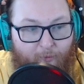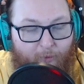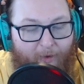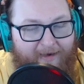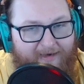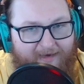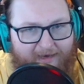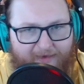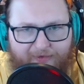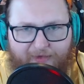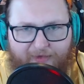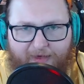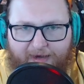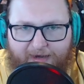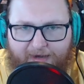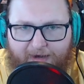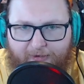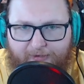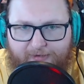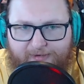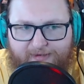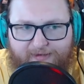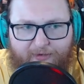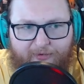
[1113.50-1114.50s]
did they
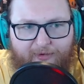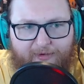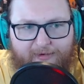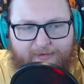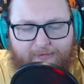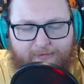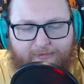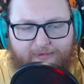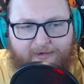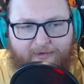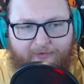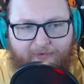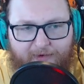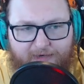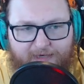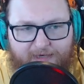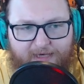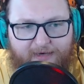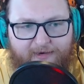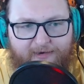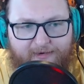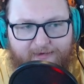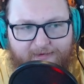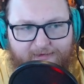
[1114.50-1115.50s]
announce that this was in the
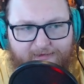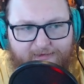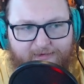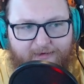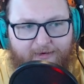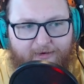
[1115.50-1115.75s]
tins?